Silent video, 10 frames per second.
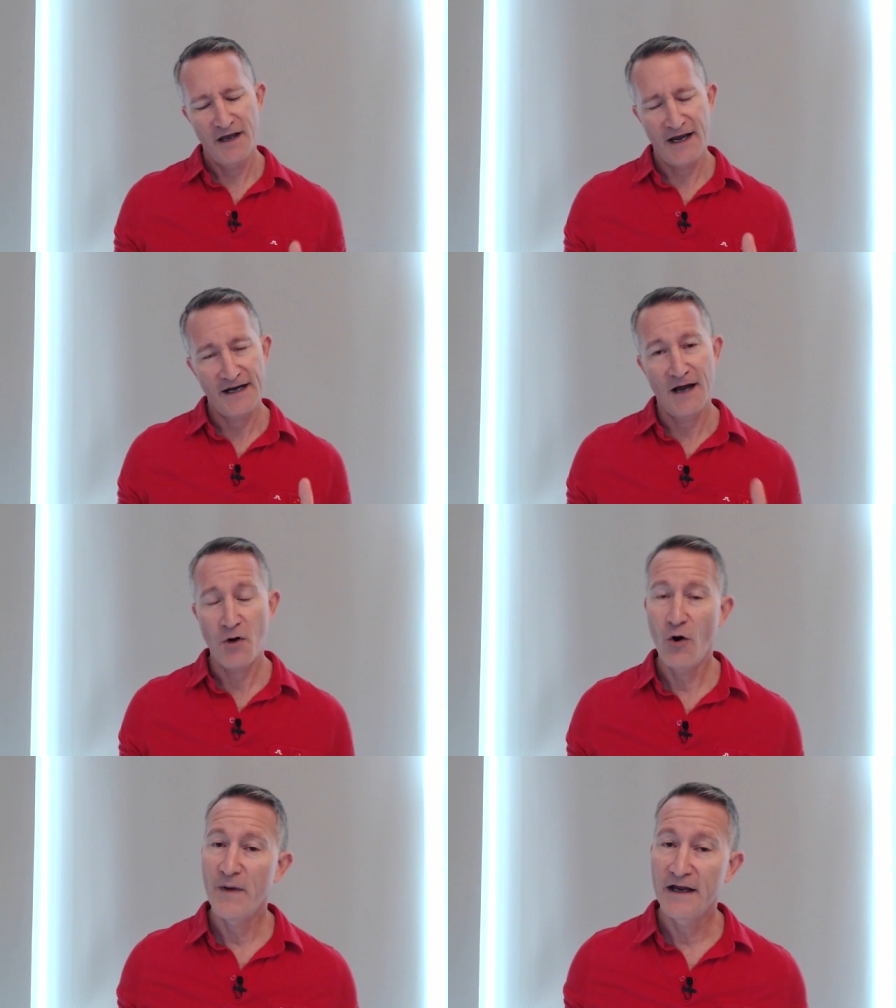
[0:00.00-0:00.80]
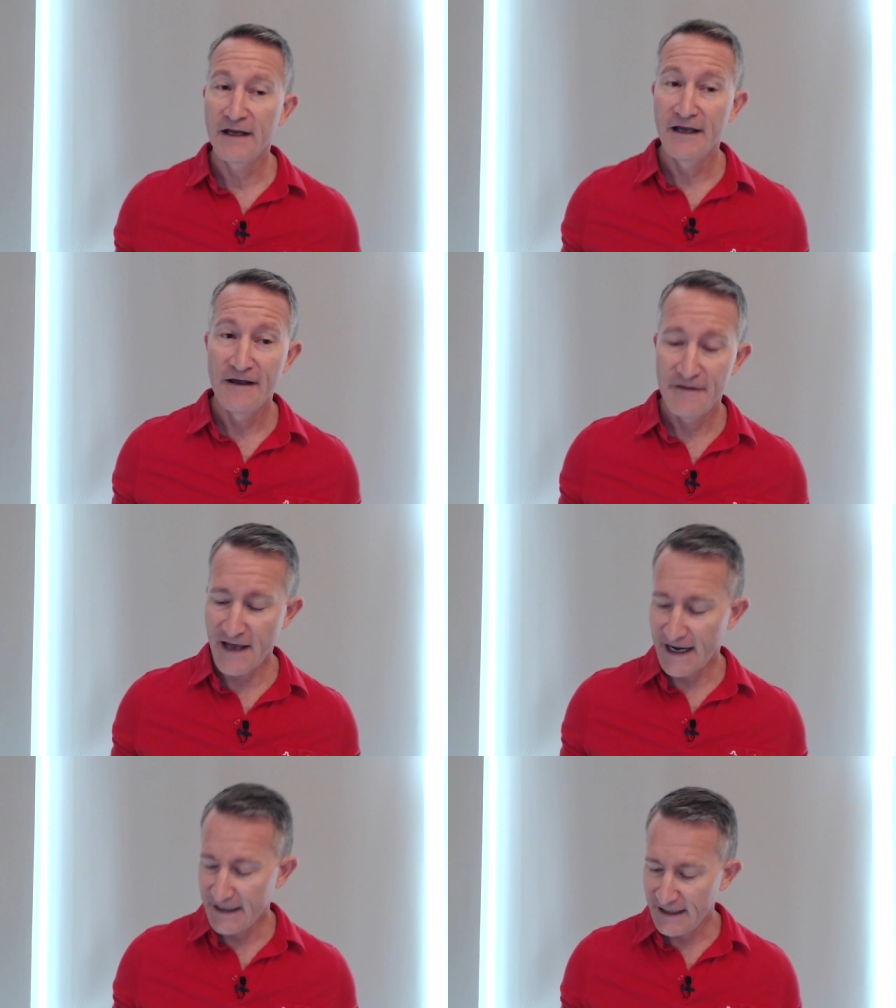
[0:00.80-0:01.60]
and I'm hoping
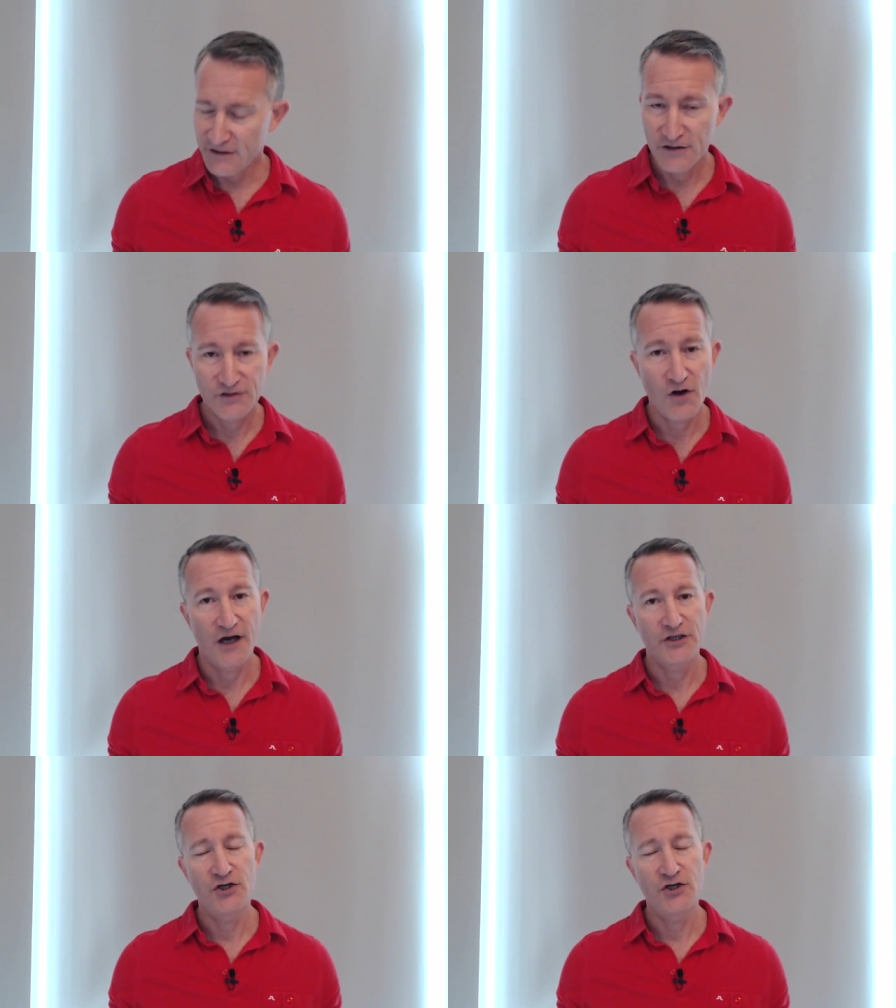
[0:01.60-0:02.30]
that it taught